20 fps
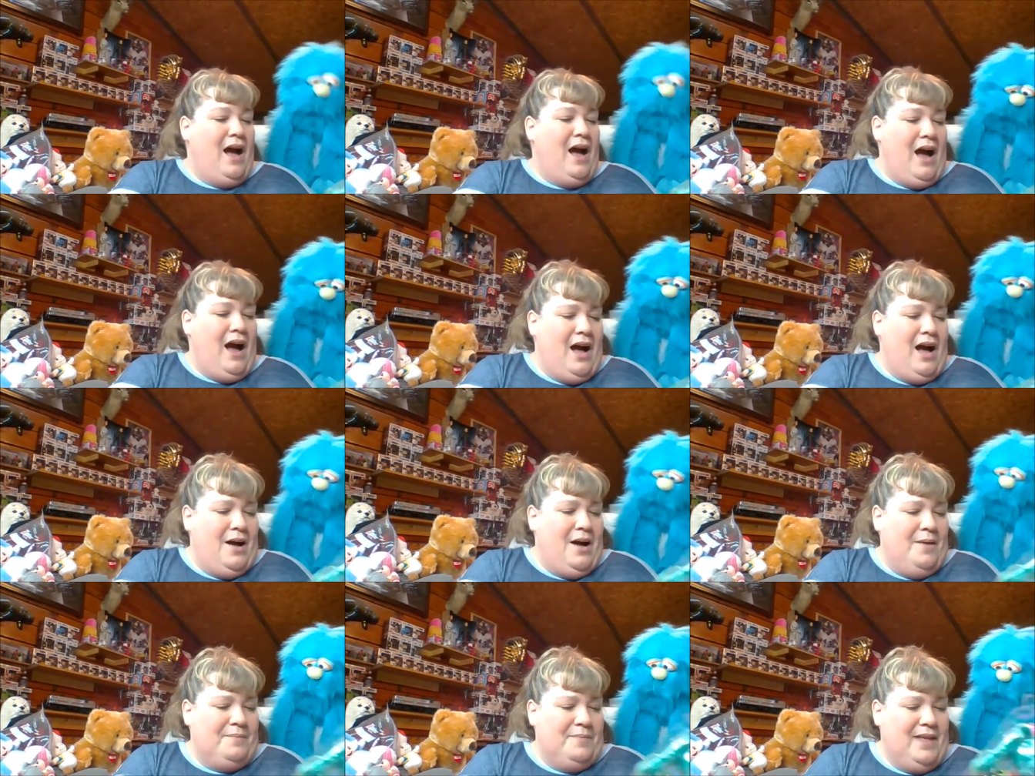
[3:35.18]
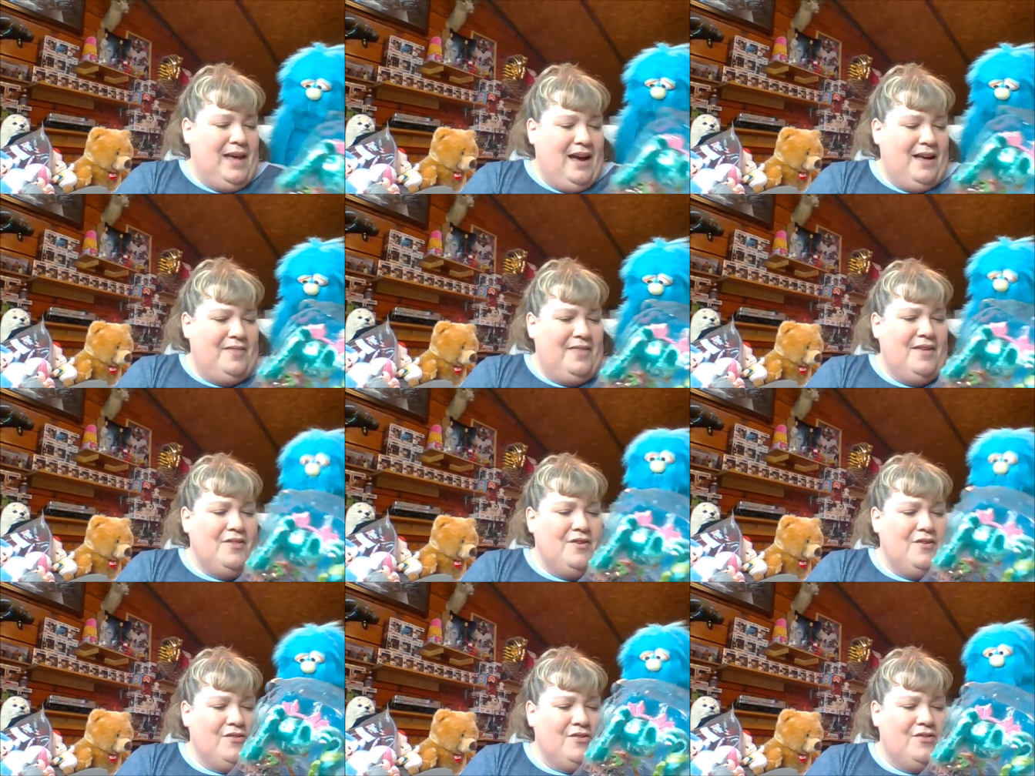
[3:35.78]
um, yeah, I
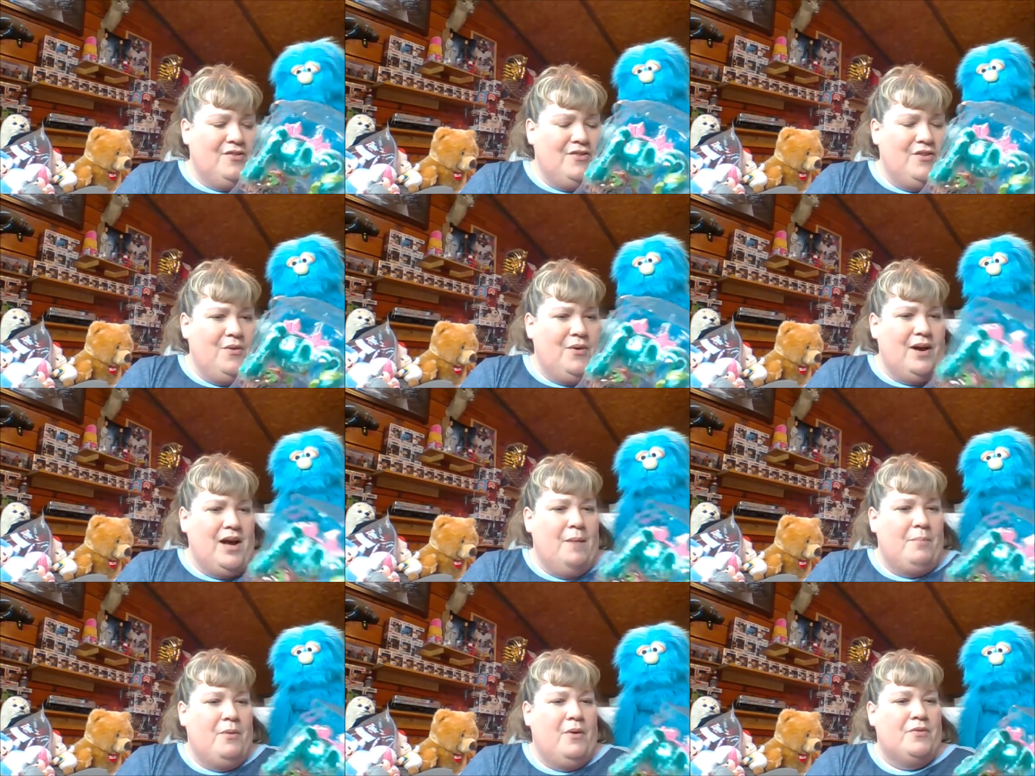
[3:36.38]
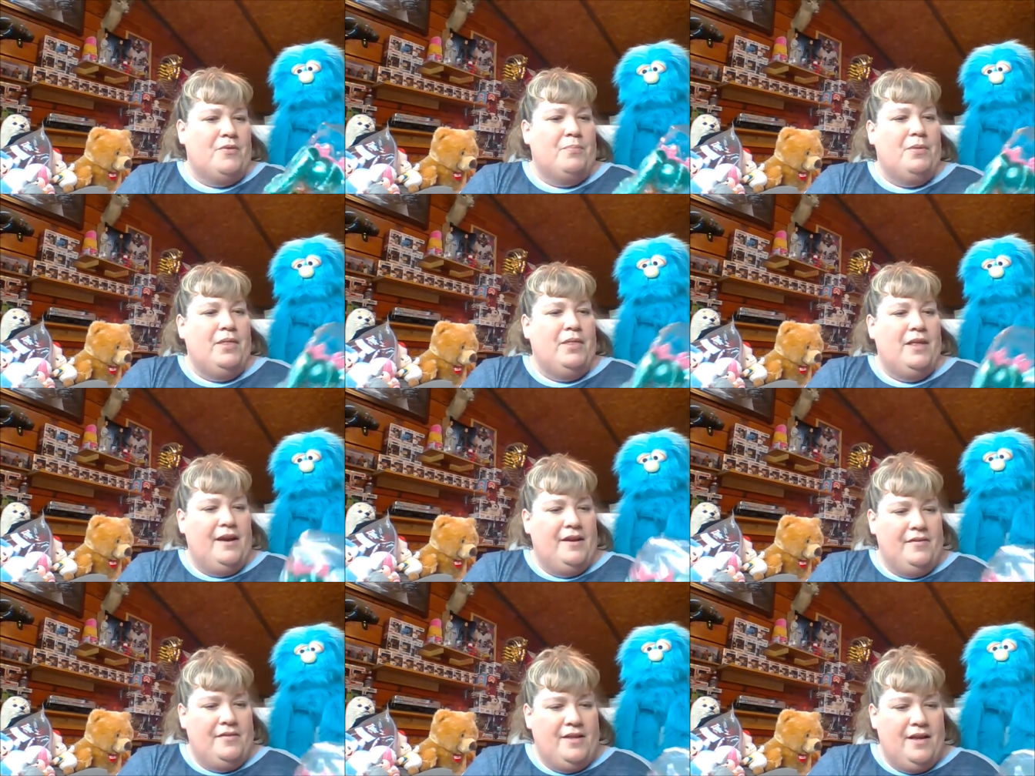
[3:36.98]
think there's still a couple other
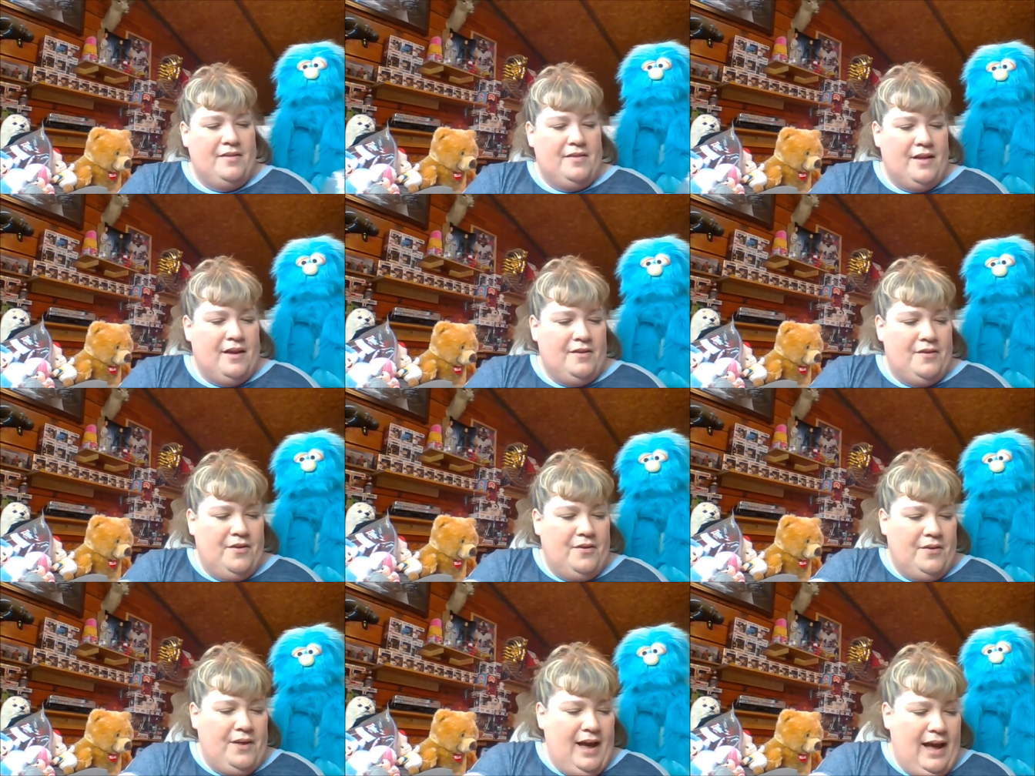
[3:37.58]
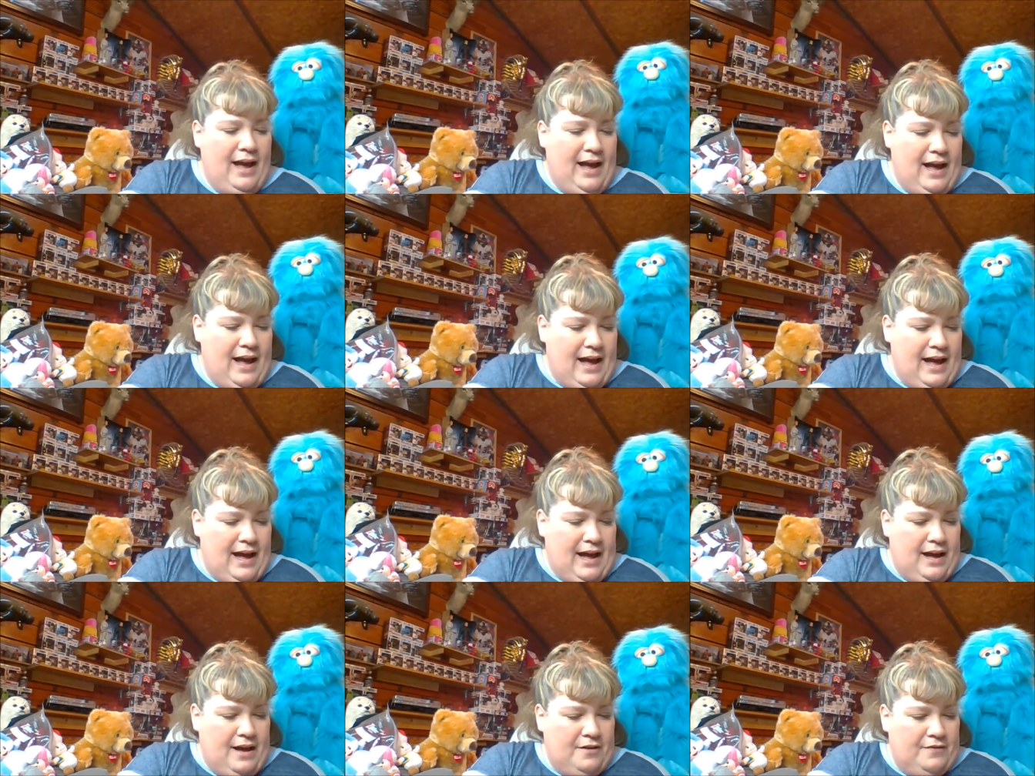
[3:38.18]
play sets I don't
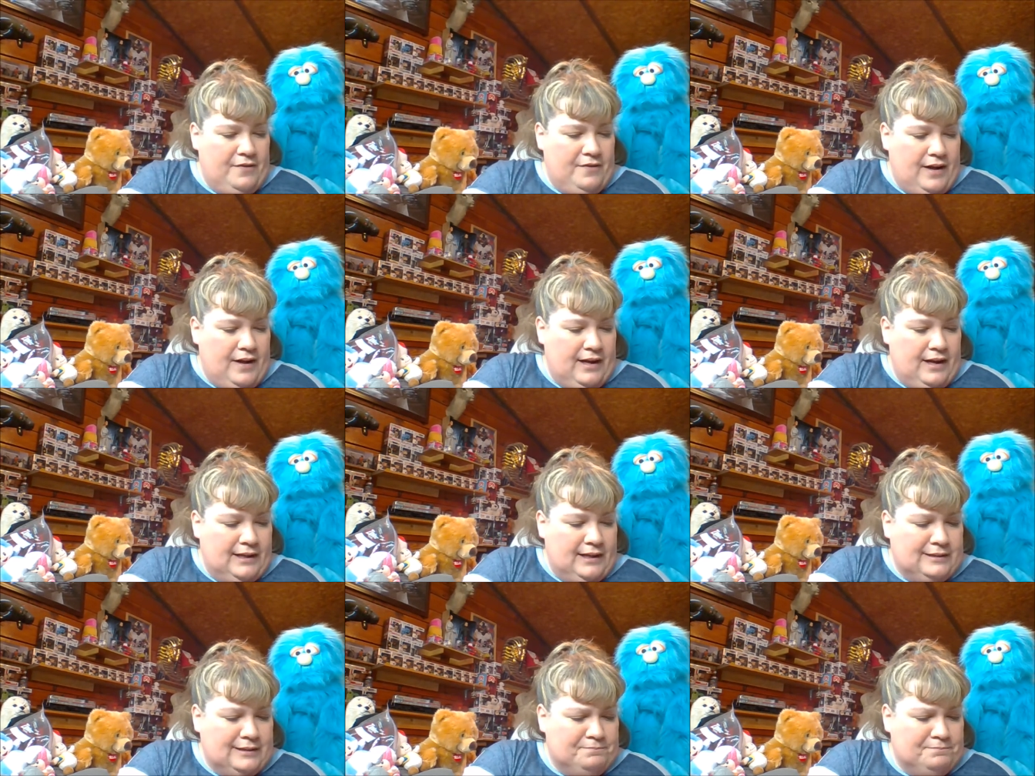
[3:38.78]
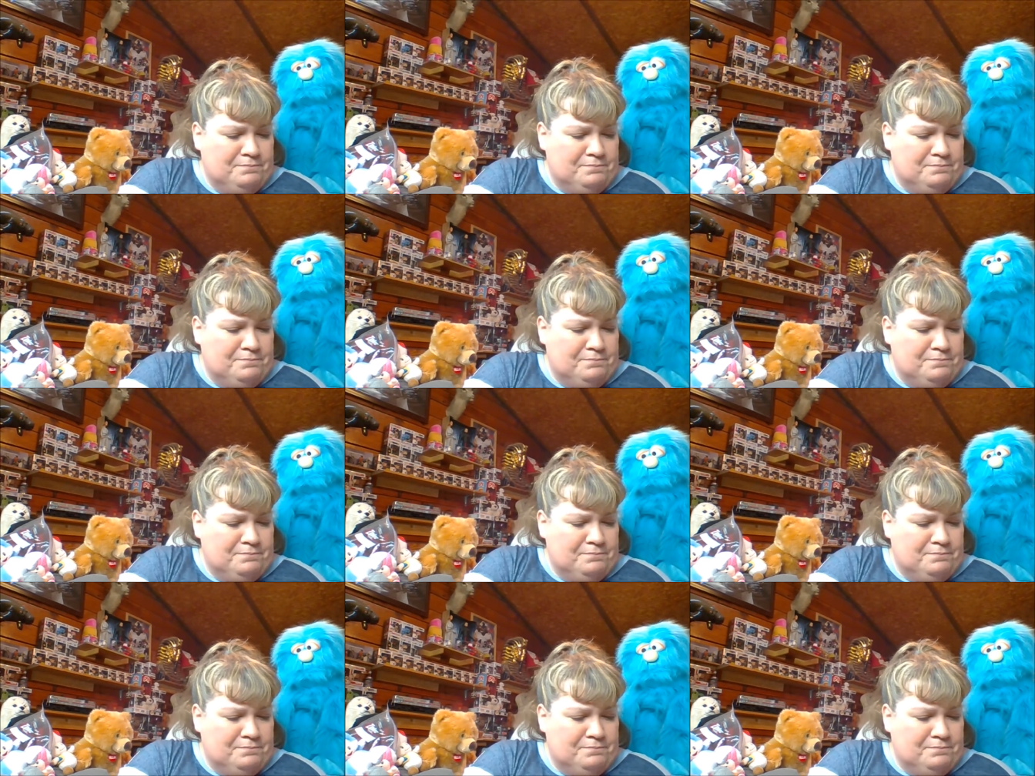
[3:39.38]
have. Um,